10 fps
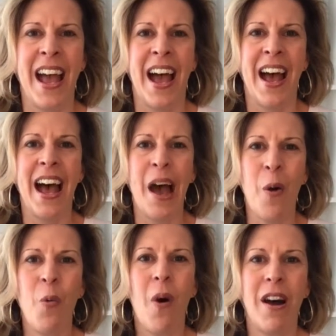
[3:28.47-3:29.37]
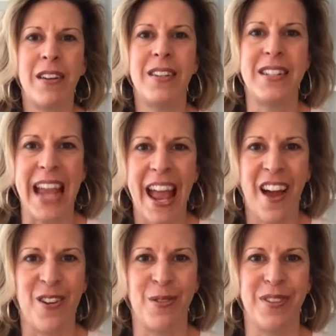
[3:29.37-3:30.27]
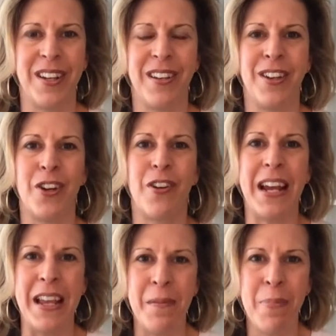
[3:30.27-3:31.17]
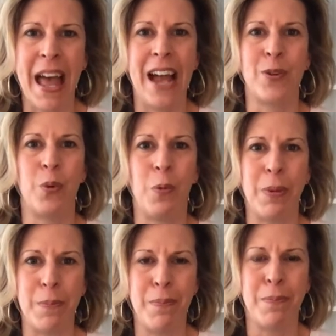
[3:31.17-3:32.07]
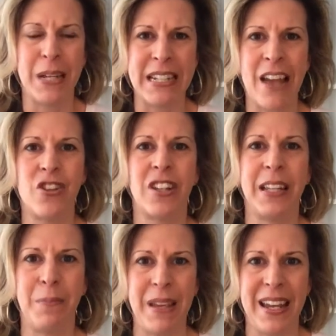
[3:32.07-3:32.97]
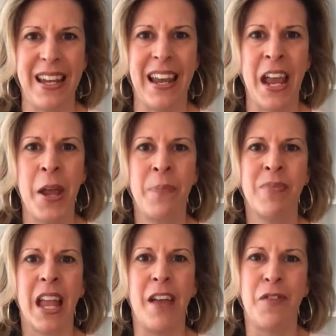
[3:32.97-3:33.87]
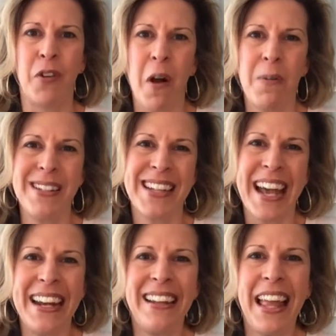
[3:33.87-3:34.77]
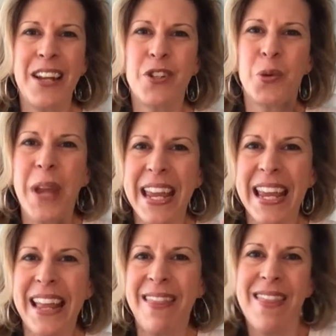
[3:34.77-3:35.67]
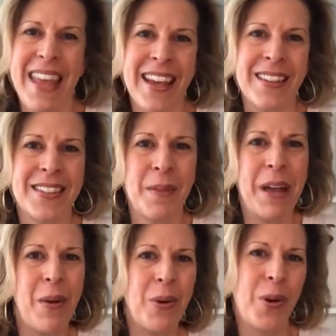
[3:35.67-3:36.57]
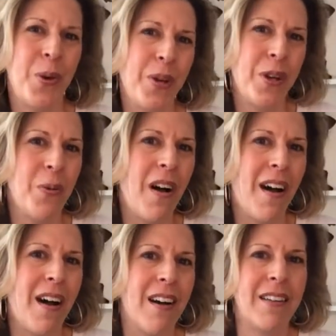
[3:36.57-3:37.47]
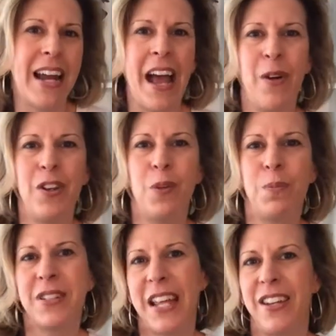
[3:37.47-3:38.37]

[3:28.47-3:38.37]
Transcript: how watered down your impact will potentially be, if you're always kind of like tweaking things about who you are and how you present